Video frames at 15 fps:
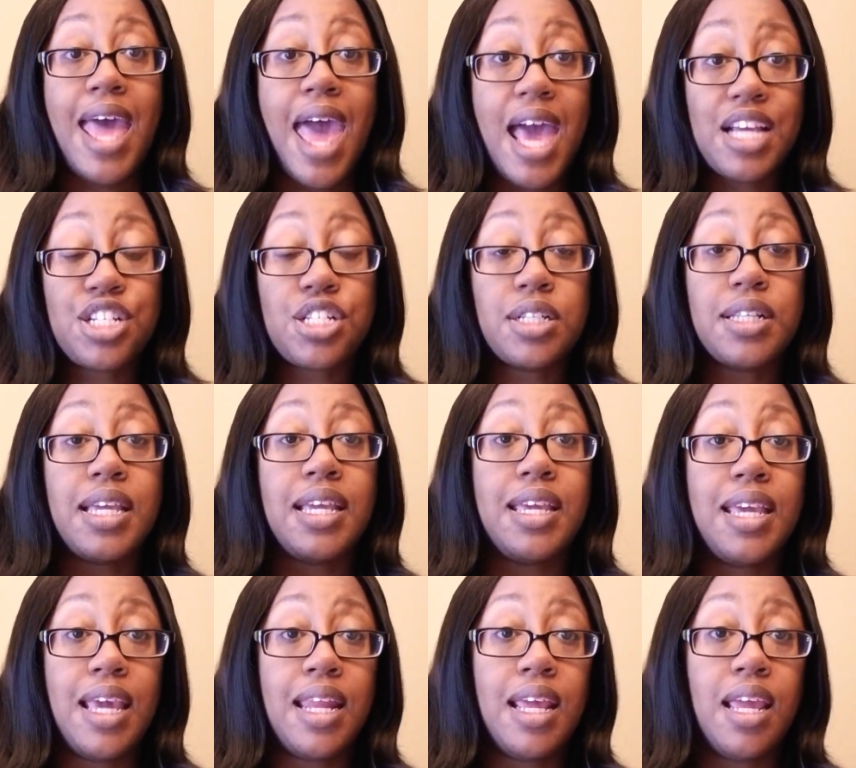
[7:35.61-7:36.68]
actually
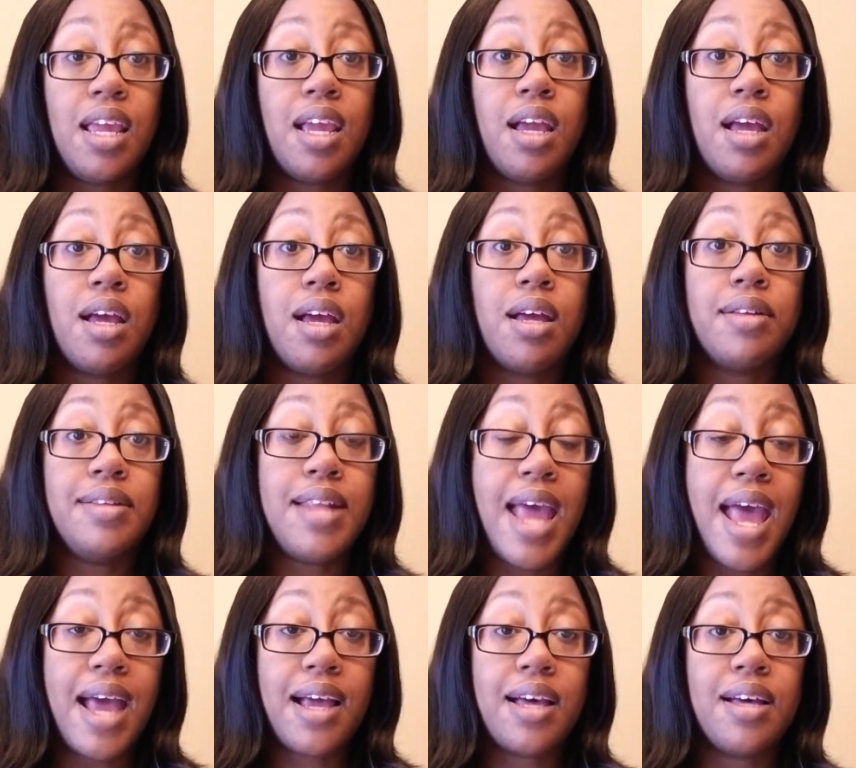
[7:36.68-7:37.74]
getting
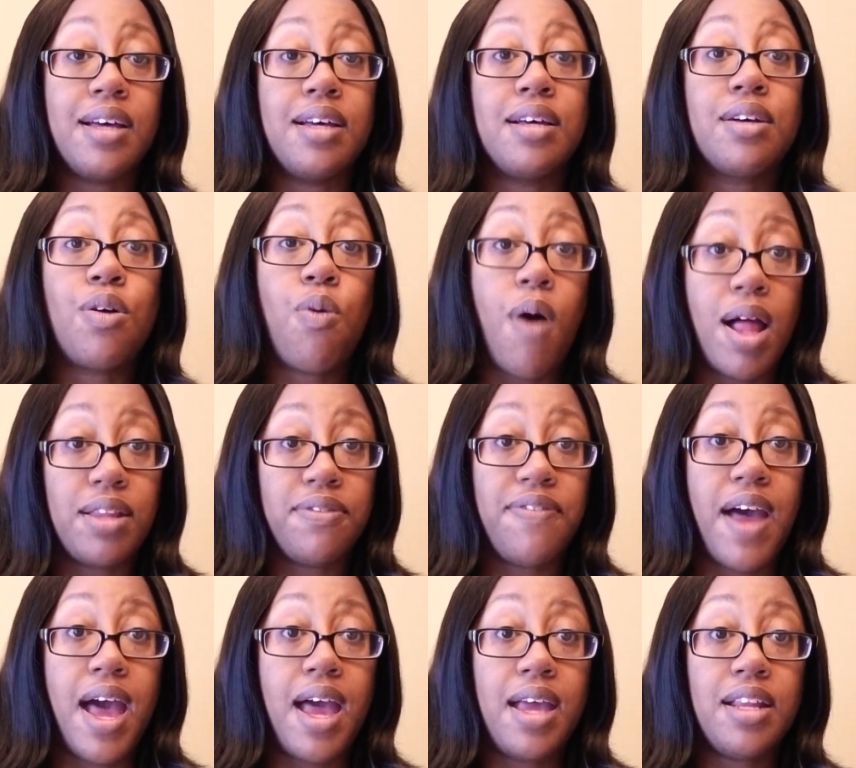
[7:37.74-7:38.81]
Naca
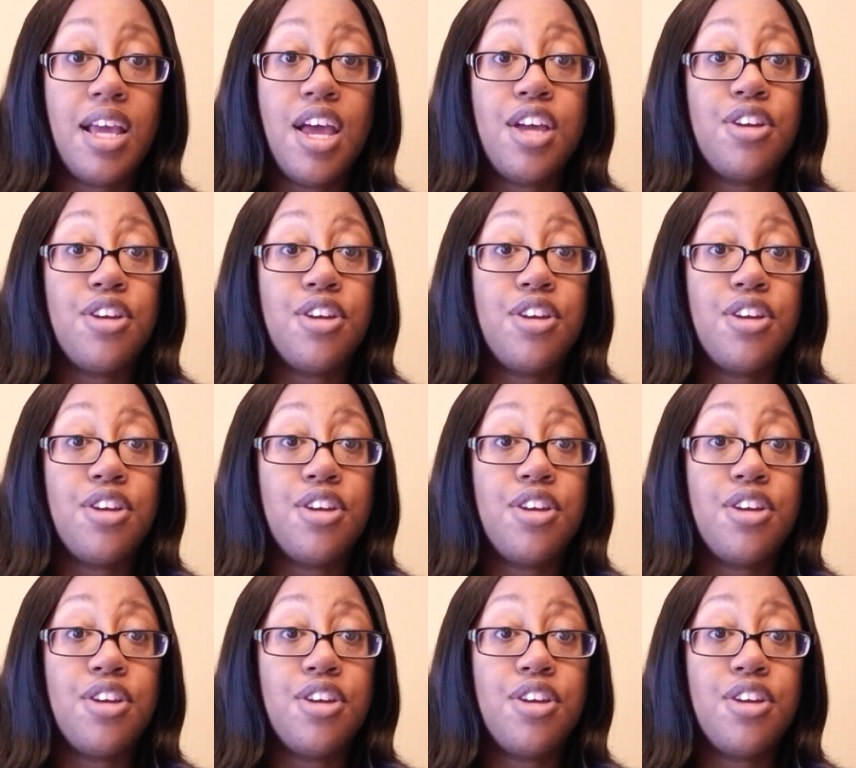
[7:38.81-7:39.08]
qualified.